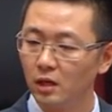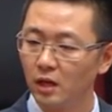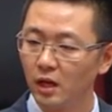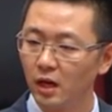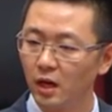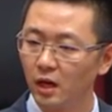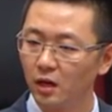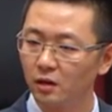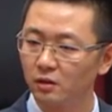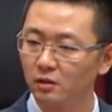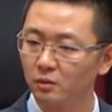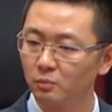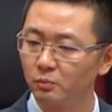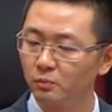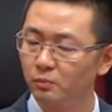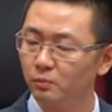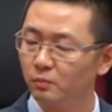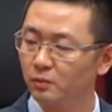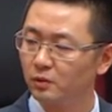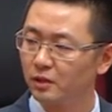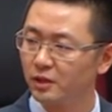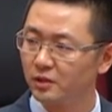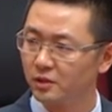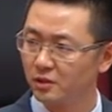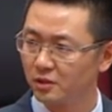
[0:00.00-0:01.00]
how the
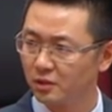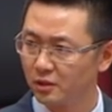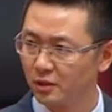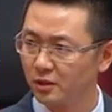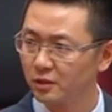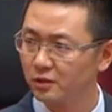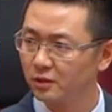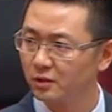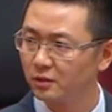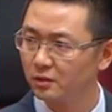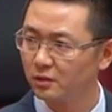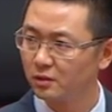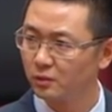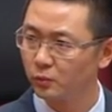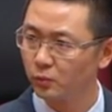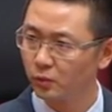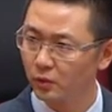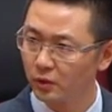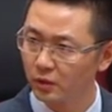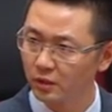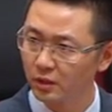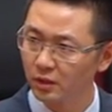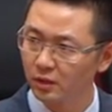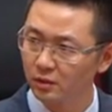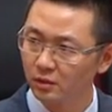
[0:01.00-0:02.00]
legislation is
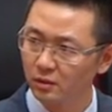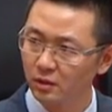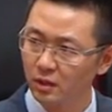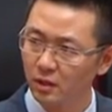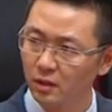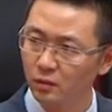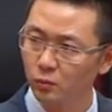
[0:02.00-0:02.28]
working